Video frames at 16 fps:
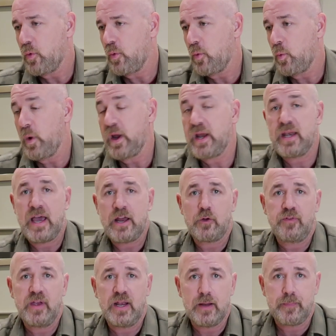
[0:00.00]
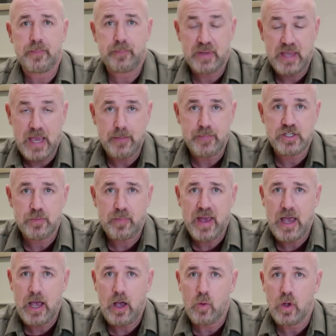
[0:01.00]
when Adolf Hitler came into
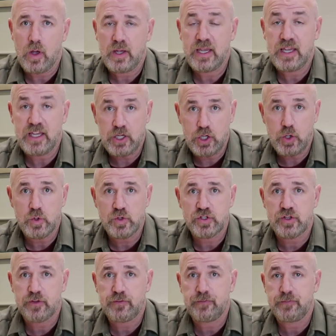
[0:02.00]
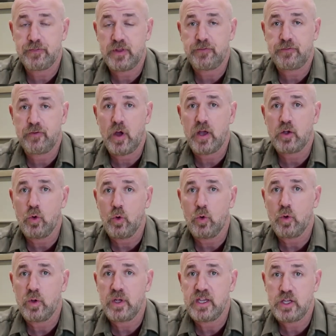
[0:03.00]
power, he used the
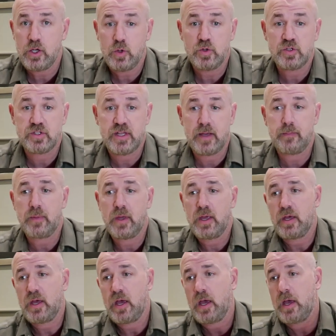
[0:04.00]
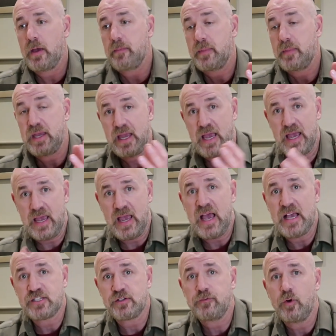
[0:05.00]
Freikorps, he used them
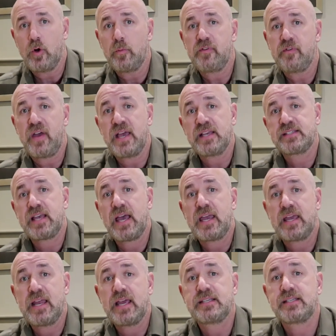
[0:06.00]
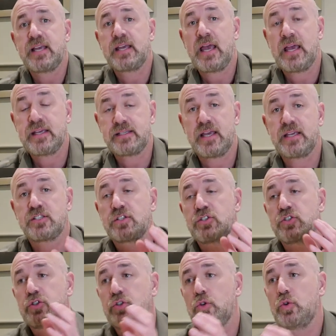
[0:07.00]
as a form of SA and SS
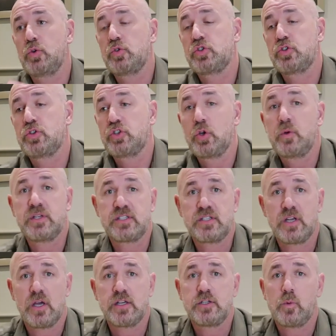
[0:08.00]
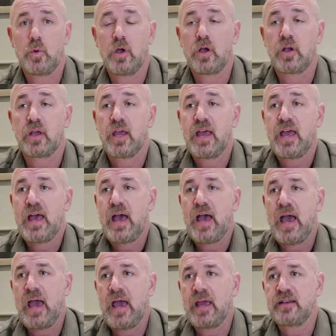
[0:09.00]
to do his dirty work.
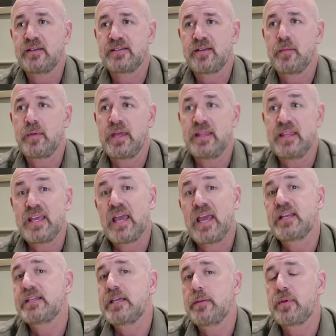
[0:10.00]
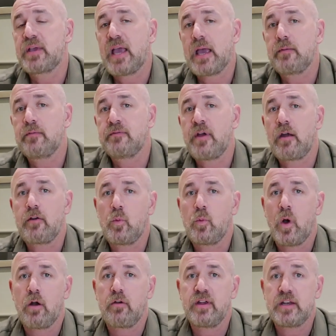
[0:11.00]
And in the end, he became very
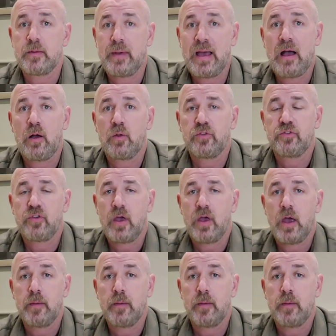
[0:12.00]
worried about